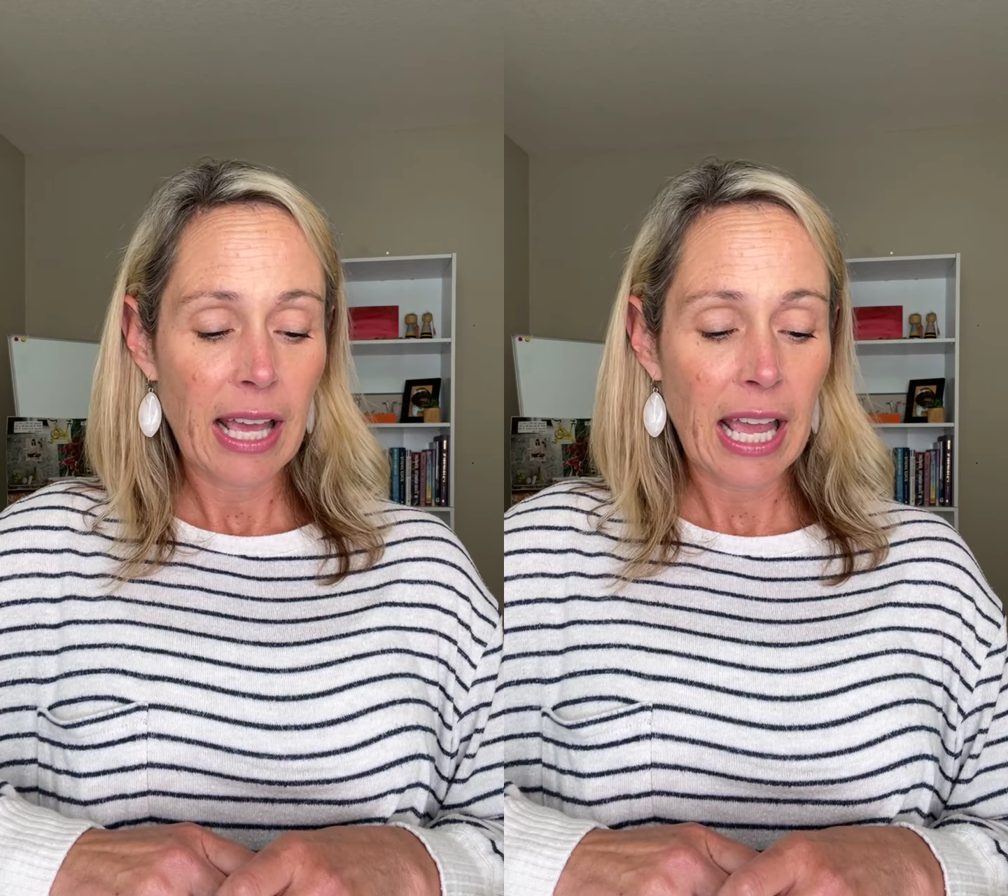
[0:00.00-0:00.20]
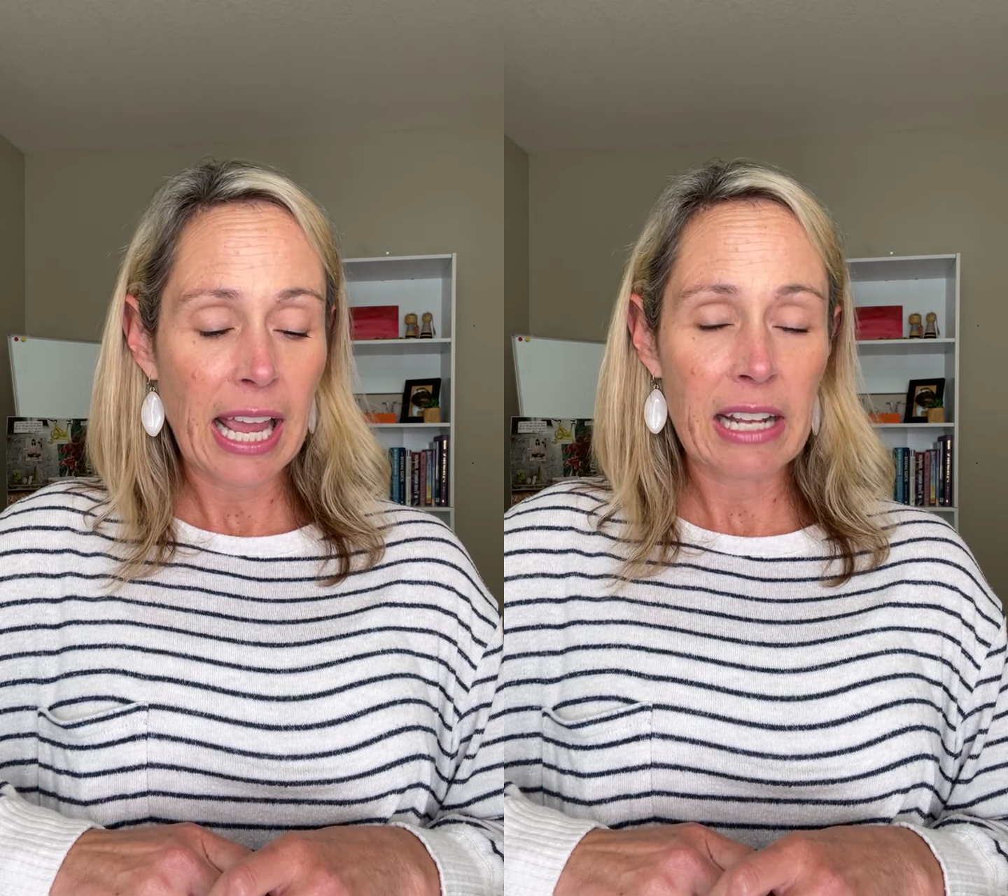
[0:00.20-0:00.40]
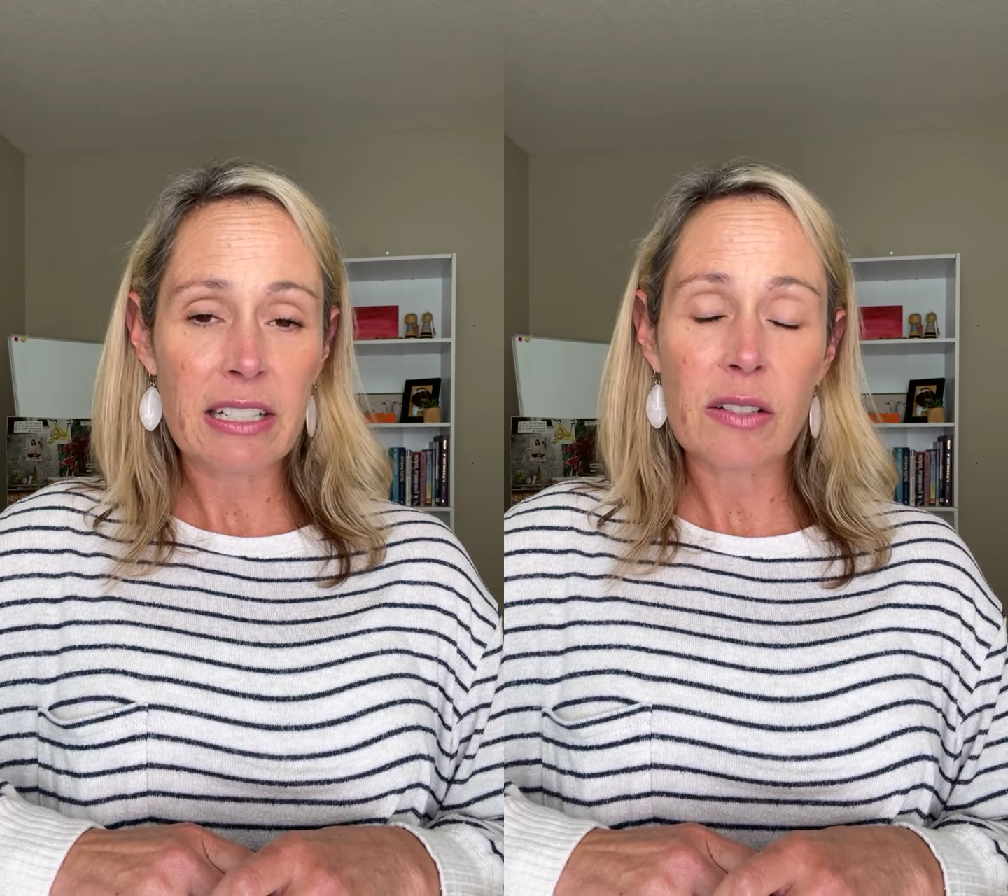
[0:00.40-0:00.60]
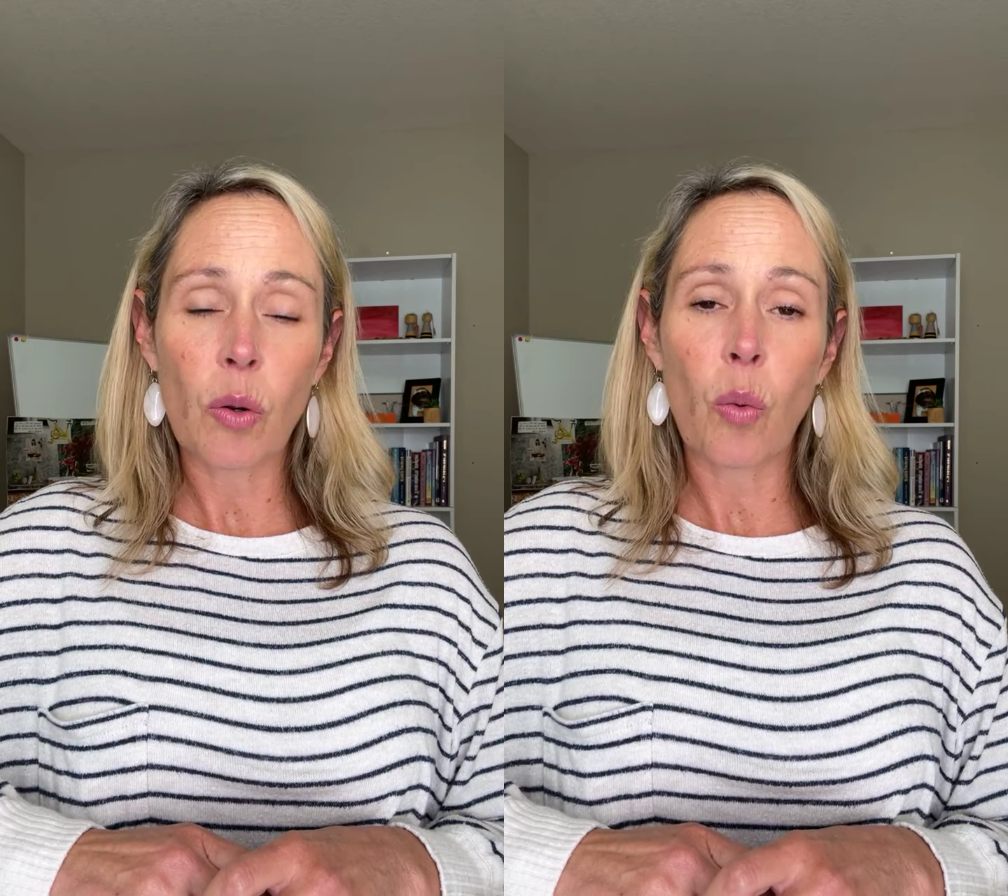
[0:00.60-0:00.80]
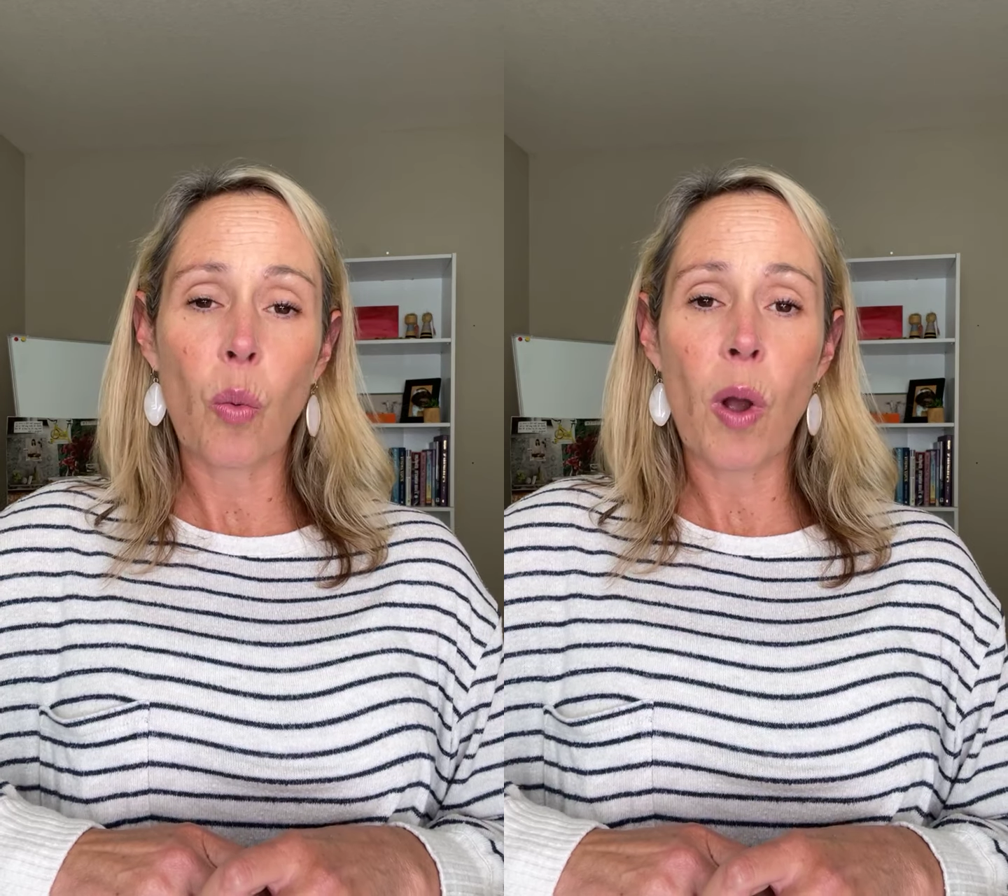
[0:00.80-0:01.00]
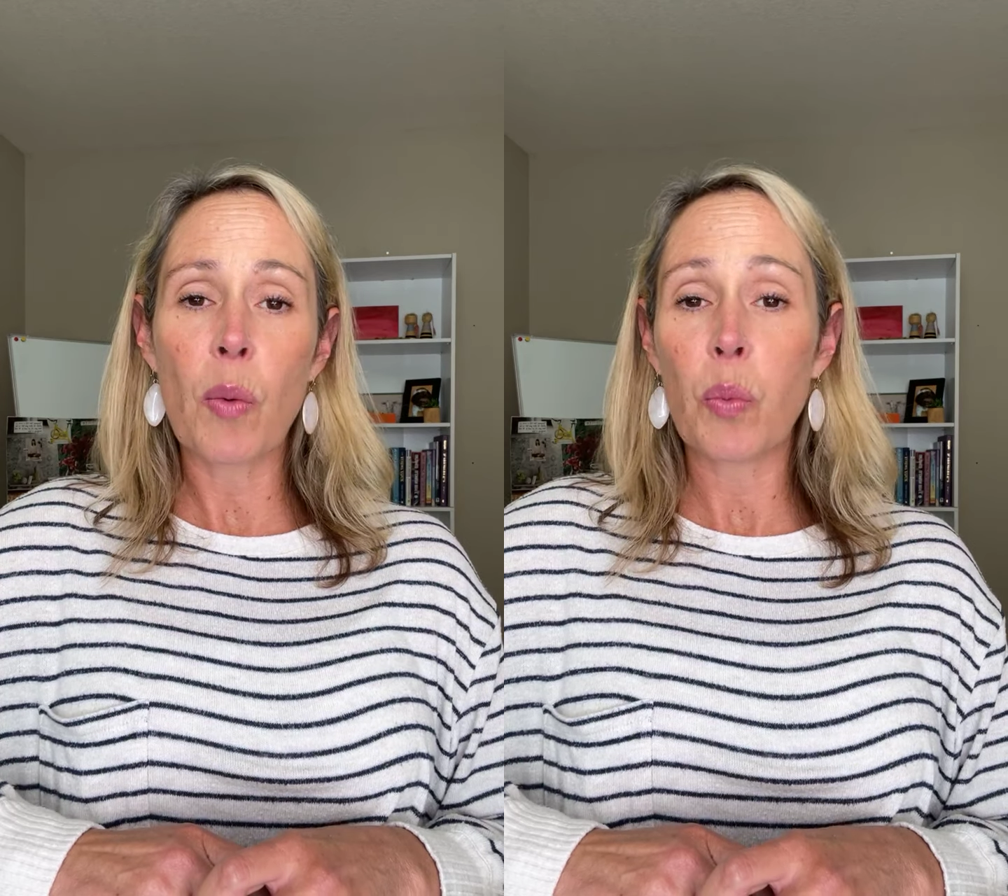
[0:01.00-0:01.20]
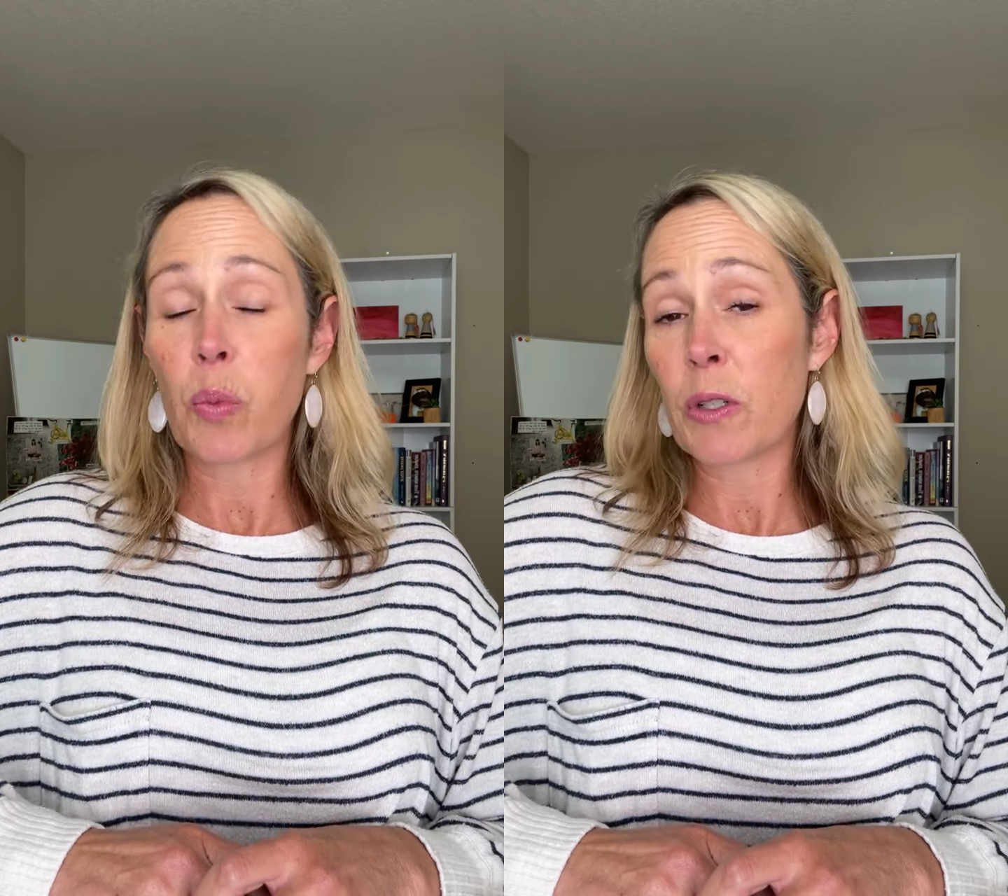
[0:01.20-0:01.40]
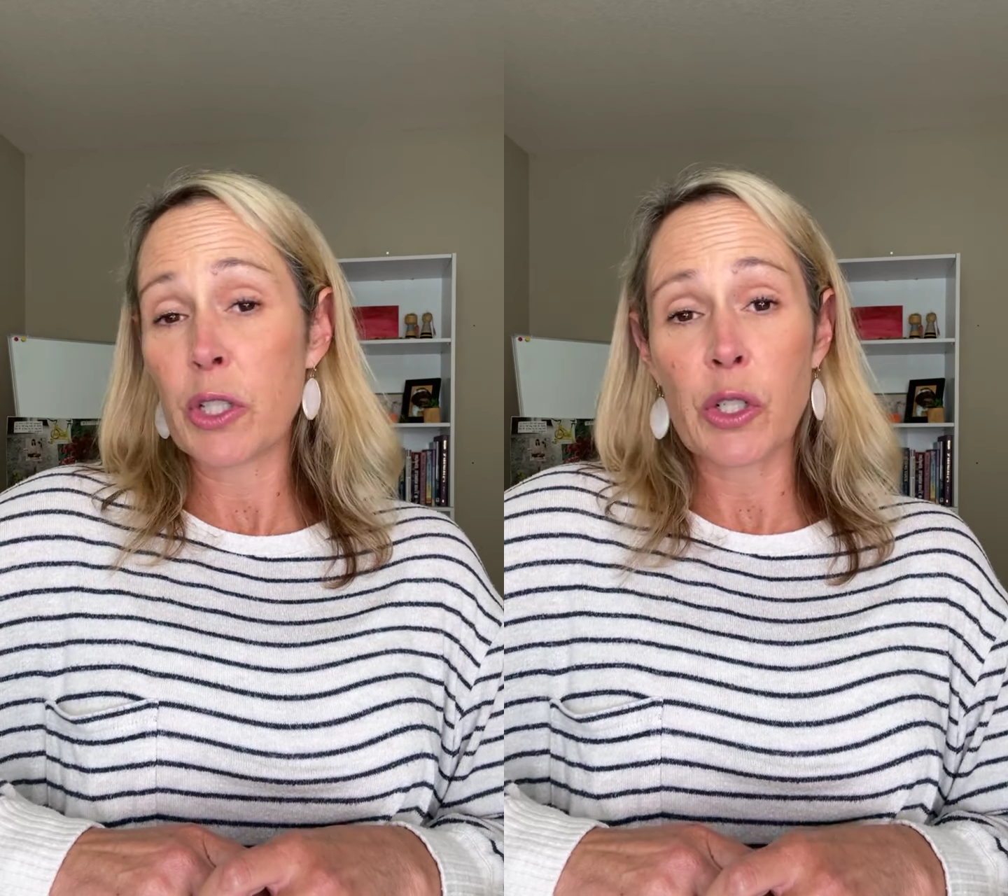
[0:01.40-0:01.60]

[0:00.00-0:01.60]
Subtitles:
And what did